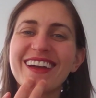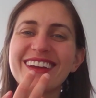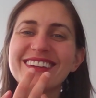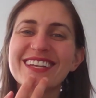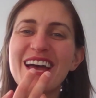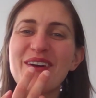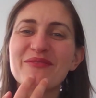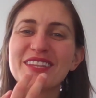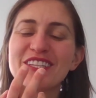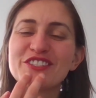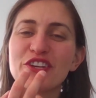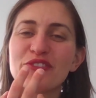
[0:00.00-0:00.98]
Tapping the
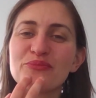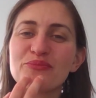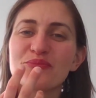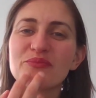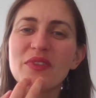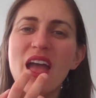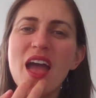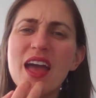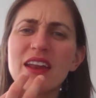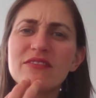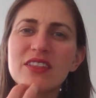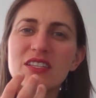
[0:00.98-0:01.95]
chin. And
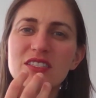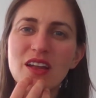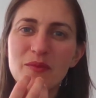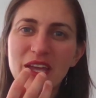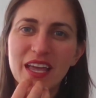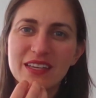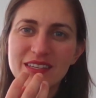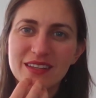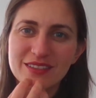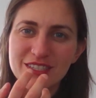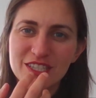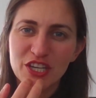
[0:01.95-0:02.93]
if that's not making
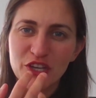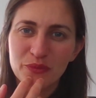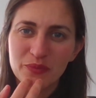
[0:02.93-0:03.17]
sense to you,